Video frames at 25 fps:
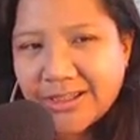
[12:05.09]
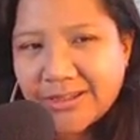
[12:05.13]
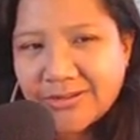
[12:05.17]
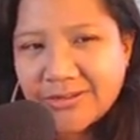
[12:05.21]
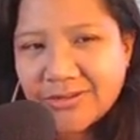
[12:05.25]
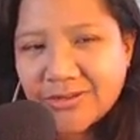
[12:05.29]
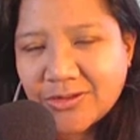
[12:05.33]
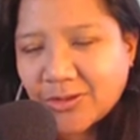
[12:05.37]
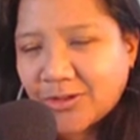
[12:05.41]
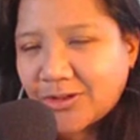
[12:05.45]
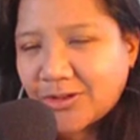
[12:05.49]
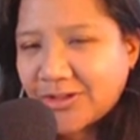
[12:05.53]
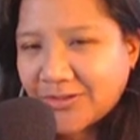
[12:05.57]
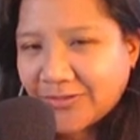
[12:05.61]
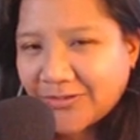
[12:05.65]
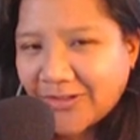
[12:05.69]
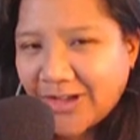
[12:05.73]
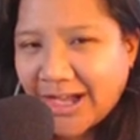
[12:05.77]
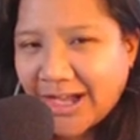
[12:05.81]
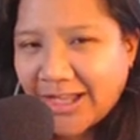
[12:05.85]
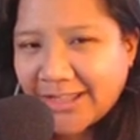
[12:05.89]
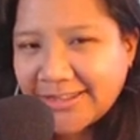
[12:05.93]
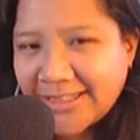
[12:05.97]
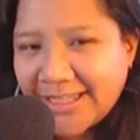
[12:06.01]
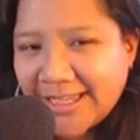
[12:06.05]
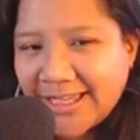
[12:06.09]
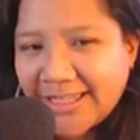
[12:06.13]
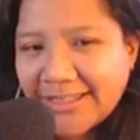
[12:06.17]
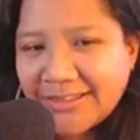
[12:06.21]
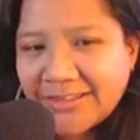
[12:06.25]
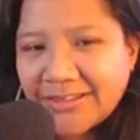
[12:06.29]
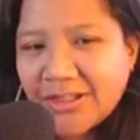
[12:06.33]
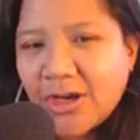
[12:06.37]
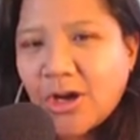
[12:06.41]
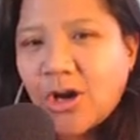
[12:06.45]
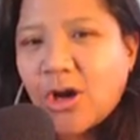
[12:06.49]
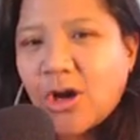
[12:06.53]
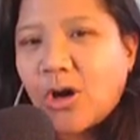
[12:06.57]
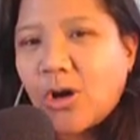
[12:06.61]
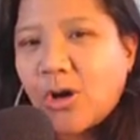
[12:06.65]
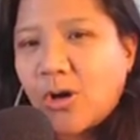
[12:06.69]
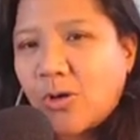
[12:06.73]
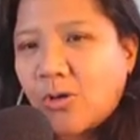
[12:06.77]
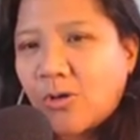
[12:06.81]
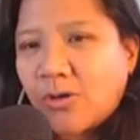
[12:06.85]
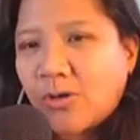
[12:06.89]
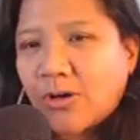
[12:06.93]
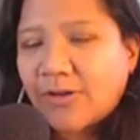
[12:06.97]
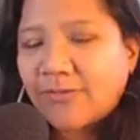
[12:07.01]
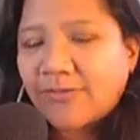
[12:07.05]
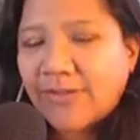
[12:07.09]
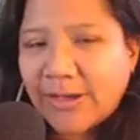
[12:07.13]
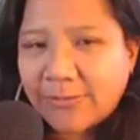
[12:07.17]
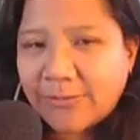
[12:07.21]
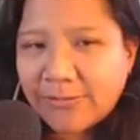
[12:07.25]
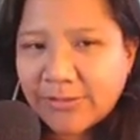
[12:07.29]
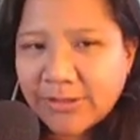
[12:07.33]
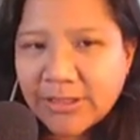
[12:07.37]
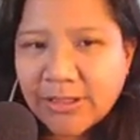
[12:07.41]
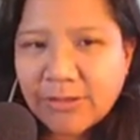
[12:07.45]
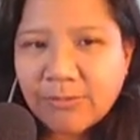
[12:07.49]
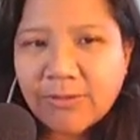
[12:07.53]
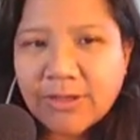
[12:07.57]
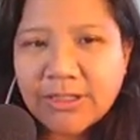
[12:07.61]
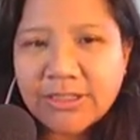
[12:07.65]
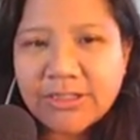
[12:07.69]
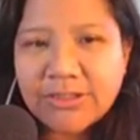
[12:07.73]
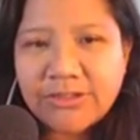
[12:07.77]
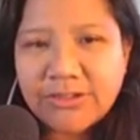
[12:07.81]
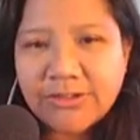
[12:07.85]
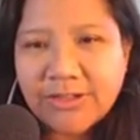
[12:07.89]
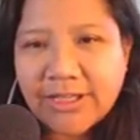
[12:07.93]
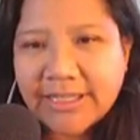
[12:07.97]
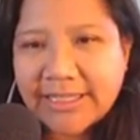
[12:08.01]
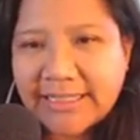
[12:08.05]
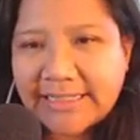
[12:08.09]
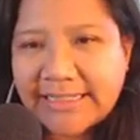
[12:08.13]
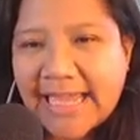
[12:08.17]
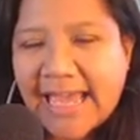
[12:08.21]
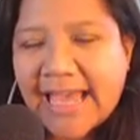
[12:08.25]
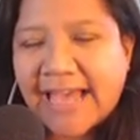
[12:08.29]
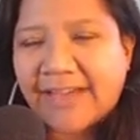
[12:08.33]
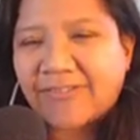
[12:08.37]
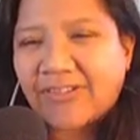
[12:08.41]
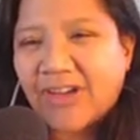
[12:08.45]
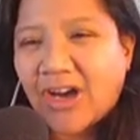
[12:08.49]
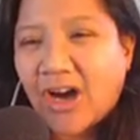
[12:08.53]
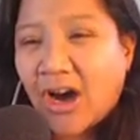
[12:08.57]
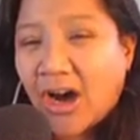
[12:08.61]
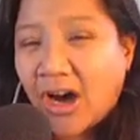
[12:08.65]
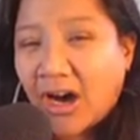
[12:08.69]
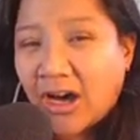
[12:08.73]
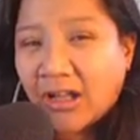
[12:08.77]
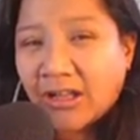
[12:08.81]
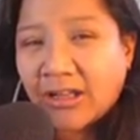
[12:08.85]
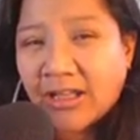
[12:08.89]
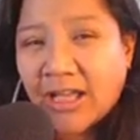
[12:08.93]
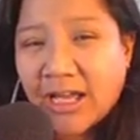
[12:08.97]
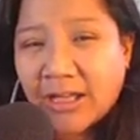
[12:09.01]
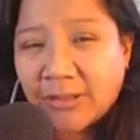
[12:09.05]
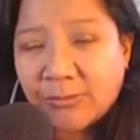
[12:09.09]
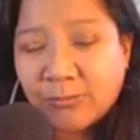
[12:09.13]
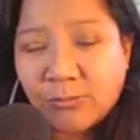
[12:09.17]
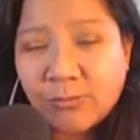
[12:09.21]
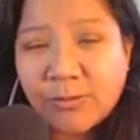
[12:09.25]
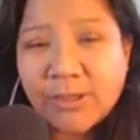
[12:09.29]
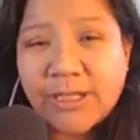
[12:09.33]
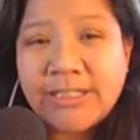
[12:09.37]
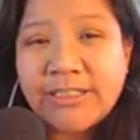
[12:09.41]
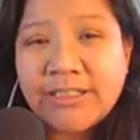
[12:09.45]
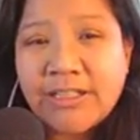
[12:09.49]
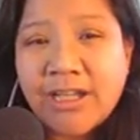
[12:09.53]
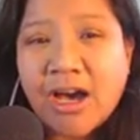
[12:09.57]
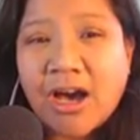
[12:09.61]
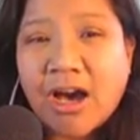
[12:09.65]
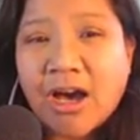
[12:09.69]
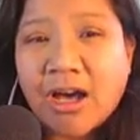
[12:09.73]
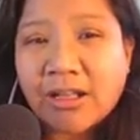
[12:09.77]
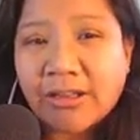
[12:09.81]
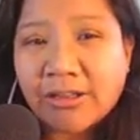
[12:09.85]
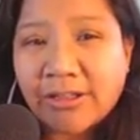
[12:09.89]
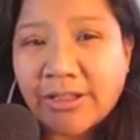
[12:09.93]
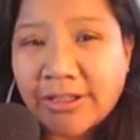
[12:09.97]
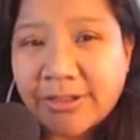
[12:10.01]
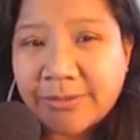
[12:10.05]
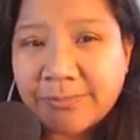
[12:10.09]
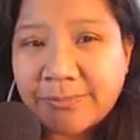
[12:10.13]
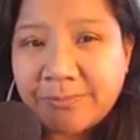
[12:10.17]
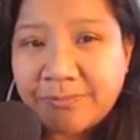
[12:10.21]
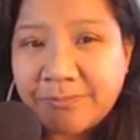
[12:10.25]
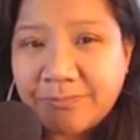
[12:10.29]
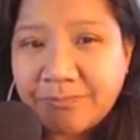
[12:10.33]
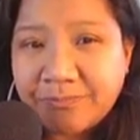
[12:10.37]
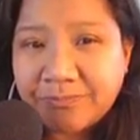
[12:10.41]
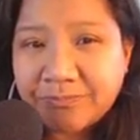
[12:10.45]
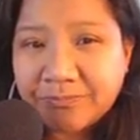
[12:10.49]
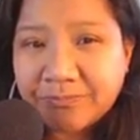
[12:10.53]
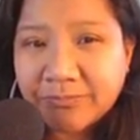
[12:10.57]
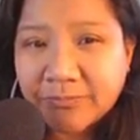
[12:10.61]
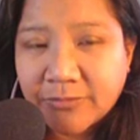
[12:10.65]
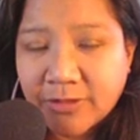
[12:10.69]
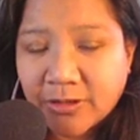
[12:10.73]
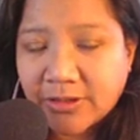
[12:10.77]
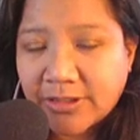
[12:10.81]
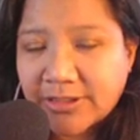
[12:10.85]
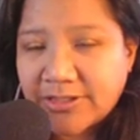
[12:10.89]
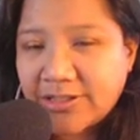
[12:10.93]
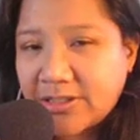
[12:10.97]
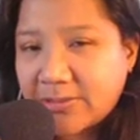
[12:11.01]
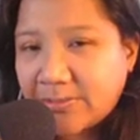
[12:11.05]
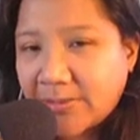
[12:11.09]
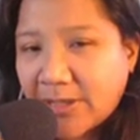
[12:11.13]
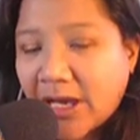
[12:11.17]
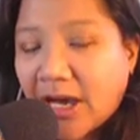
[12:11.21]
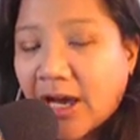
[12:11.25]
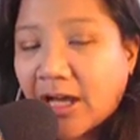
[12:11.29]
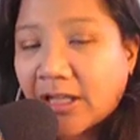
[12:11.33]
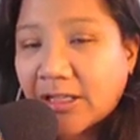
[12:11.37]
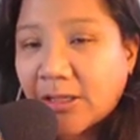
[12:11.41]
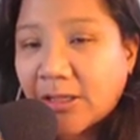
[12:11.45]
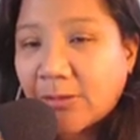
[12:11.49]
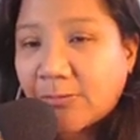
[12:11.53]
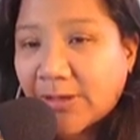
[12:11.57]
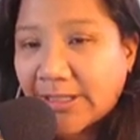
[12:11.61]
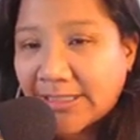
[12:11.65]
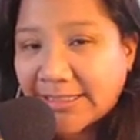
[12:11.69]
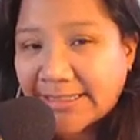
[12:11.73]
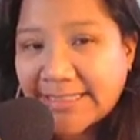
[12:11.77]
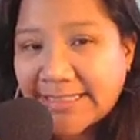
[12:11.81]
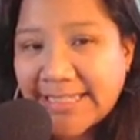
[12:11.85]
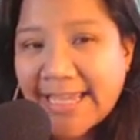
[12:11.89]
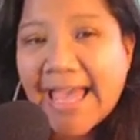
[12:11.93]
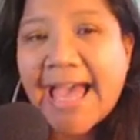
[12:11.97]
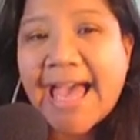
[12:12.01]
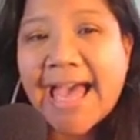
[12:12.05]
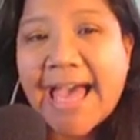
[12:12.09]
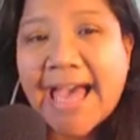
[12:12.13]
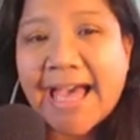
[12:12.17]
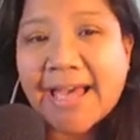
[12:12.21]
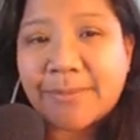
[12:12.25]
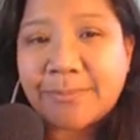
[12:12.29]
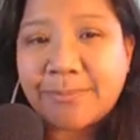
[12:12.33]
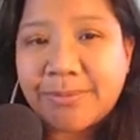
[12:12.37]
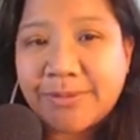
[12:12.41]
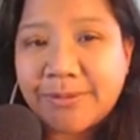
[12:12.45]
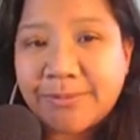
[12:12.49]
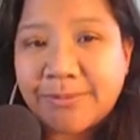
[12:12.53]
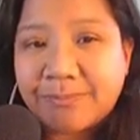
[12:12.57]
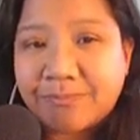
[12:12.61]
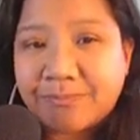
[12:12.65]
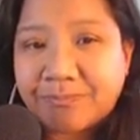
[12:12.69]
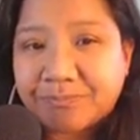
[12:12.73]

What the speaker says: source of content, or if I really wanted to, I could have it all on one column, or excuse me, all on one tab,